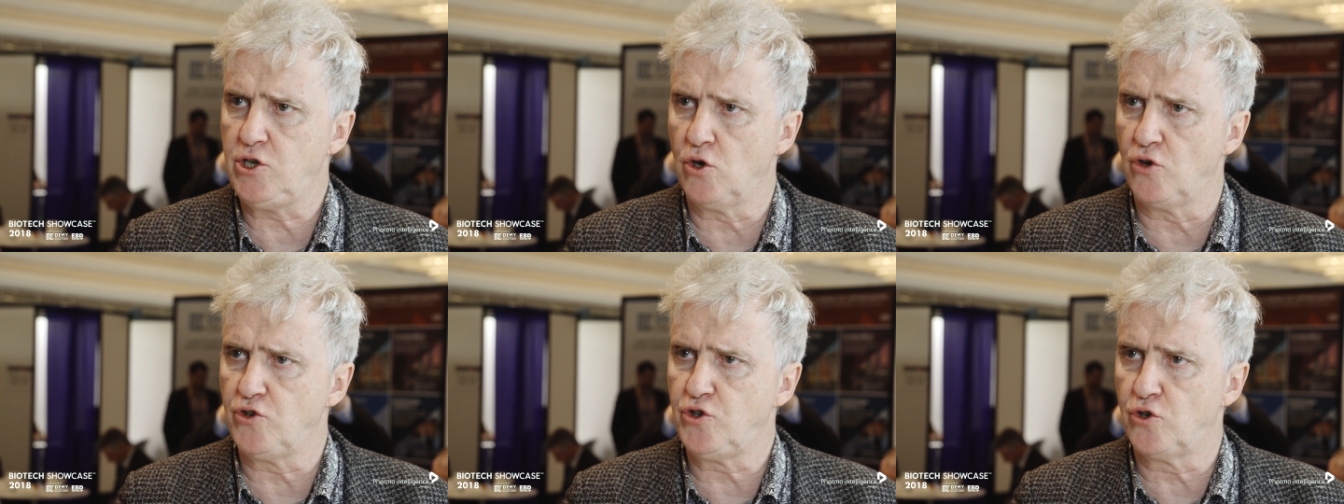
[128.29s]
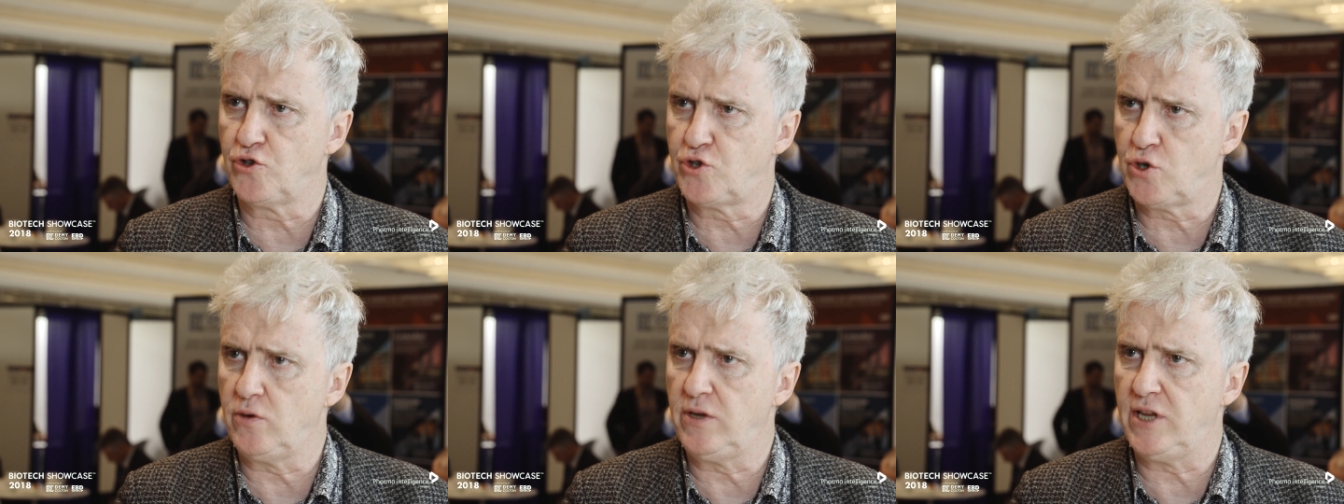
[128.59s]

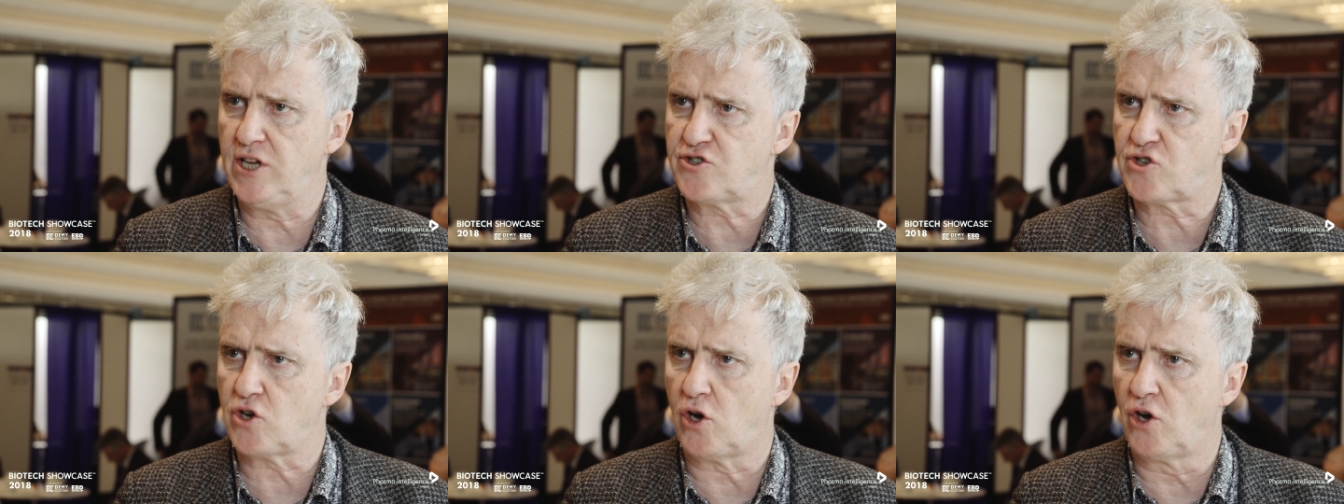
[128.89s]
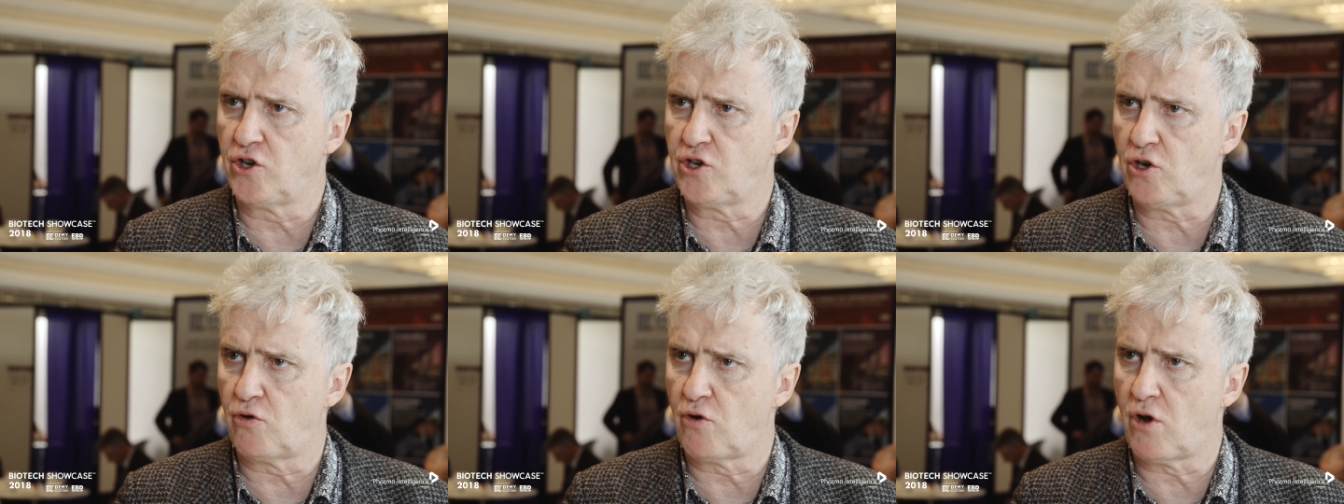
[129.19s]
you're doing this
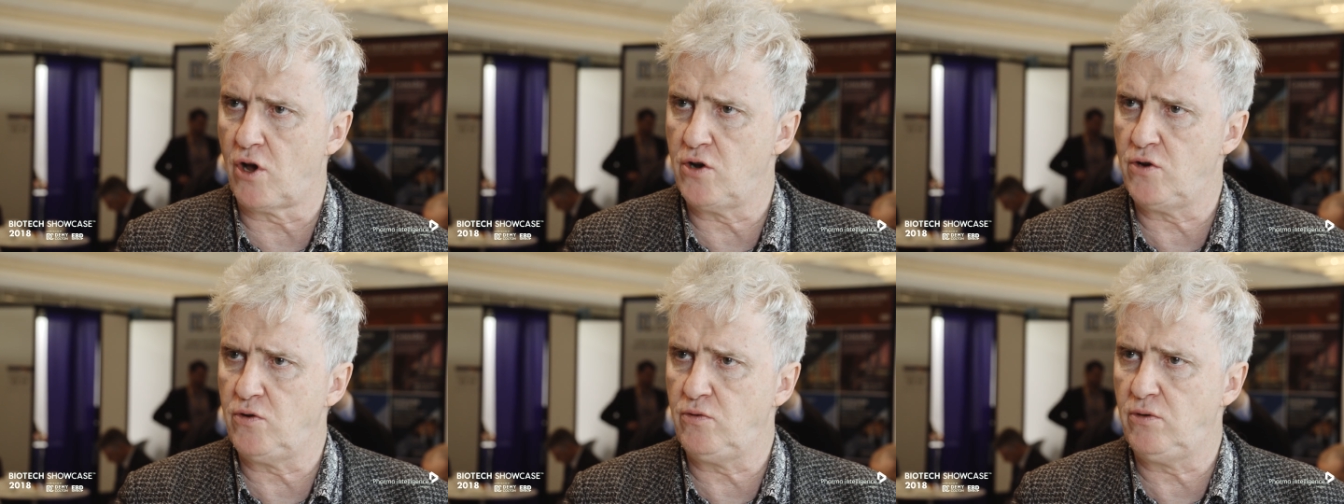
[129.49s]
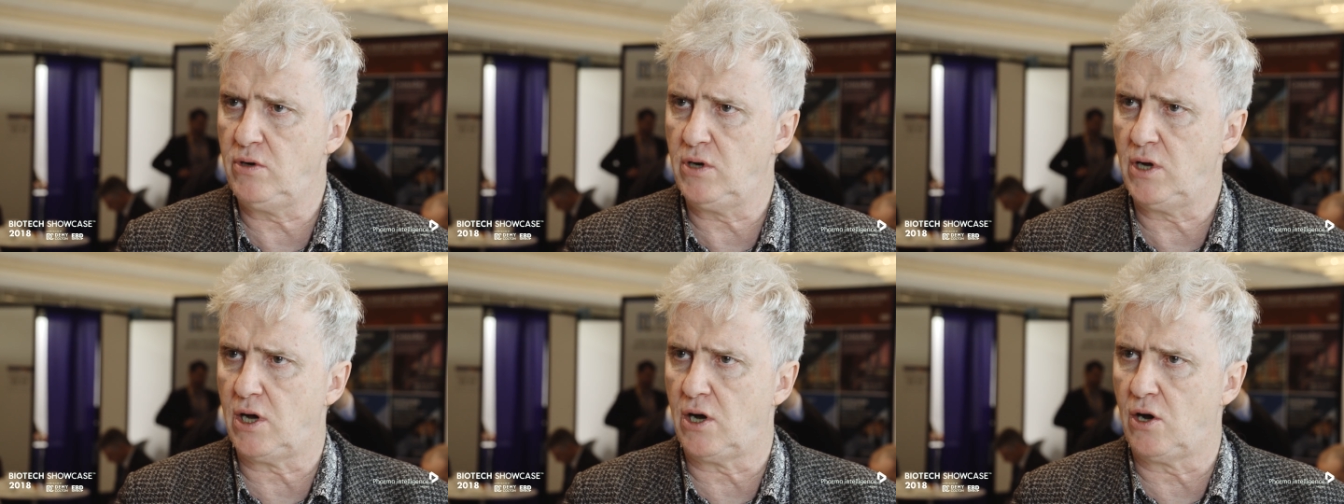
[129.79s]
on your
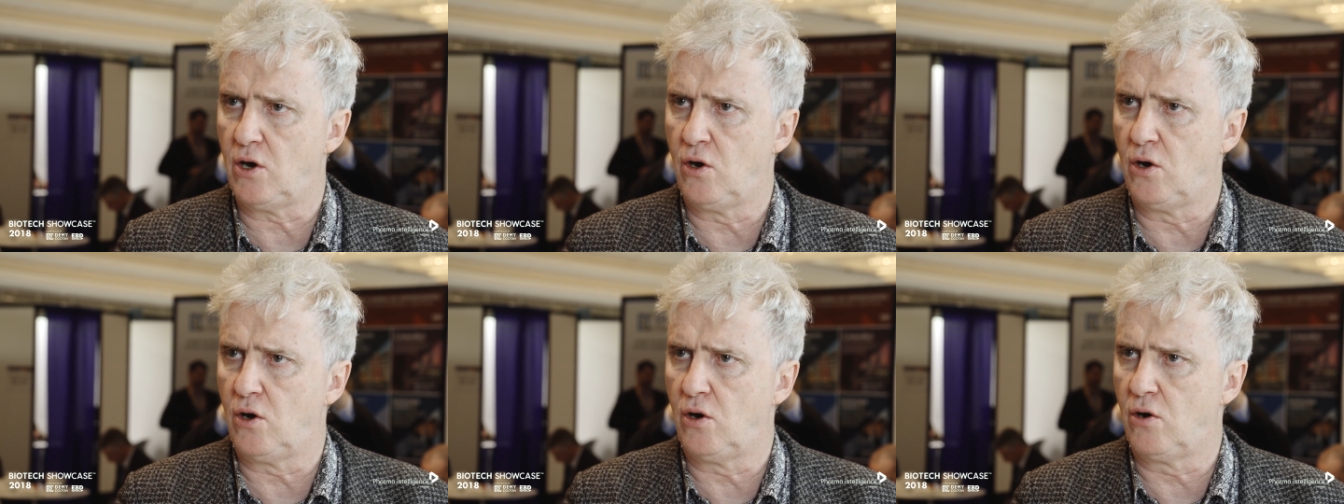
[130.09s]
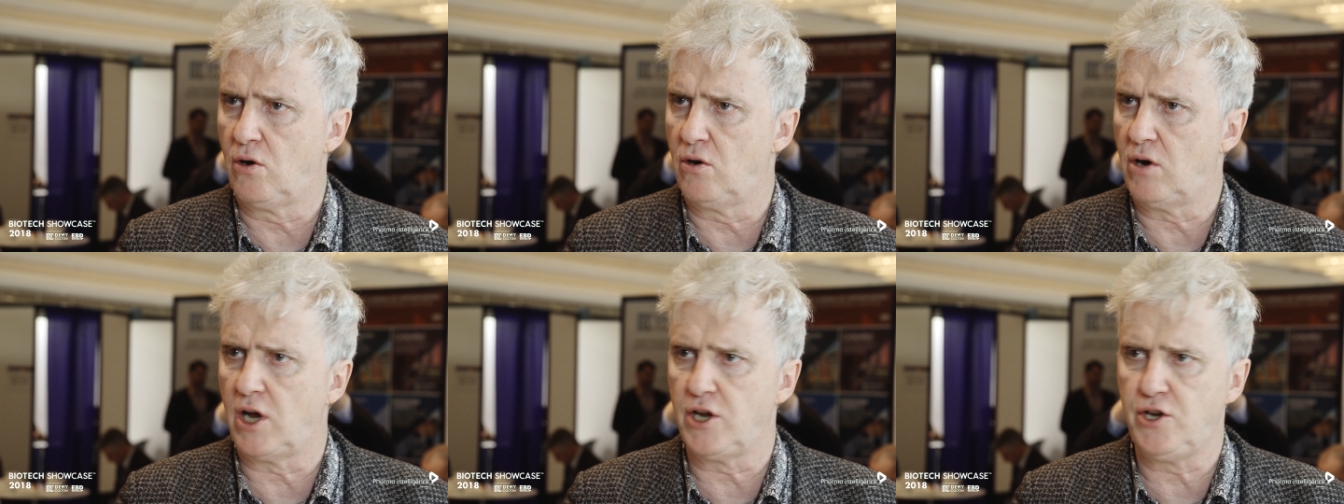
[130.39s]
own,
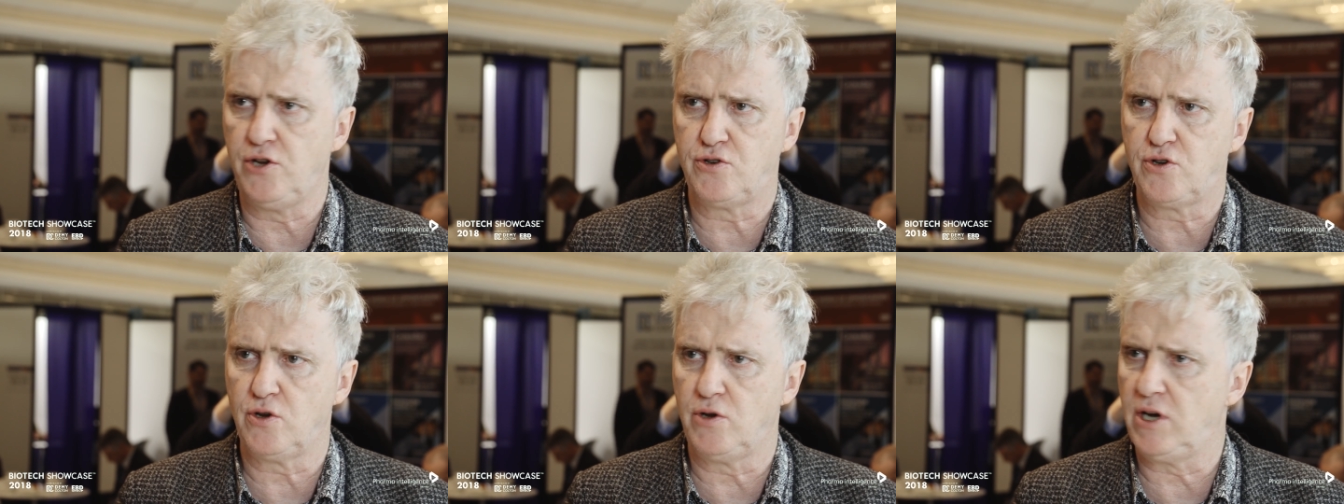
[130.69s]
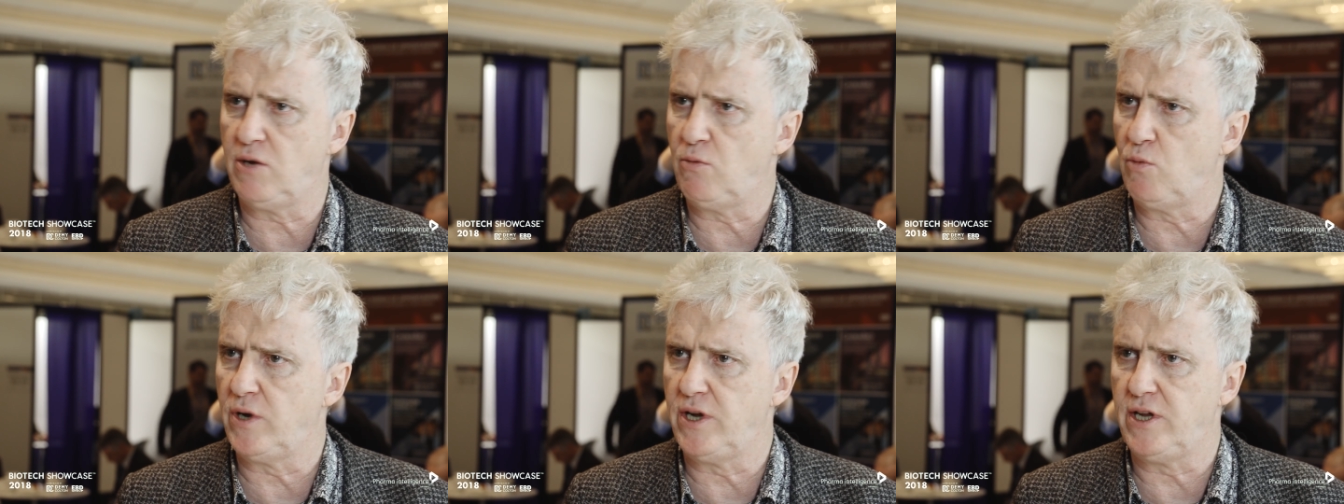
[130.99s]
or yes, are you doing
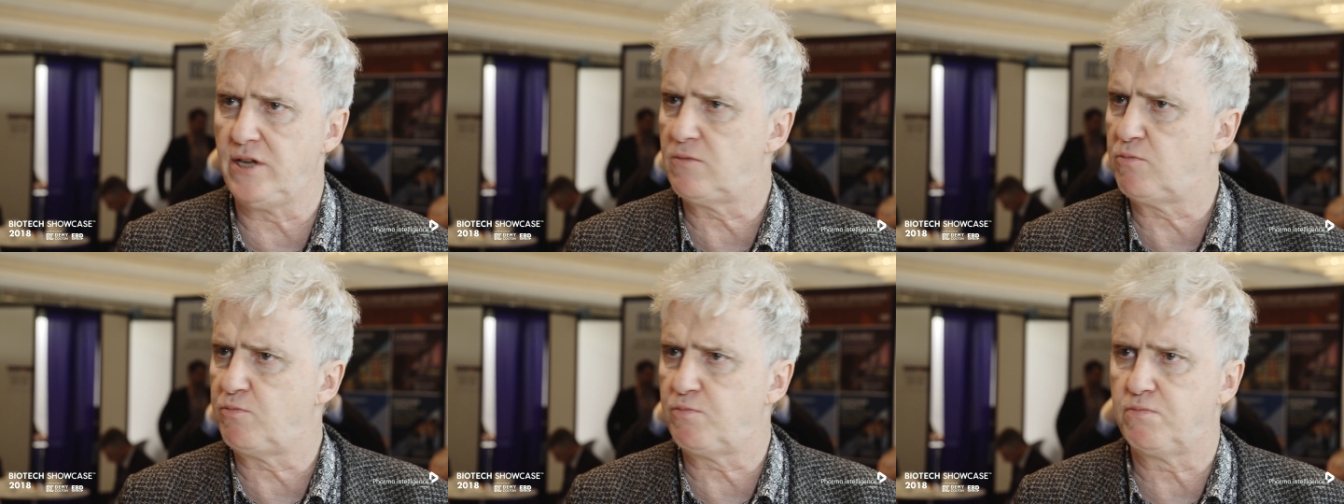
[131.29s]
it with?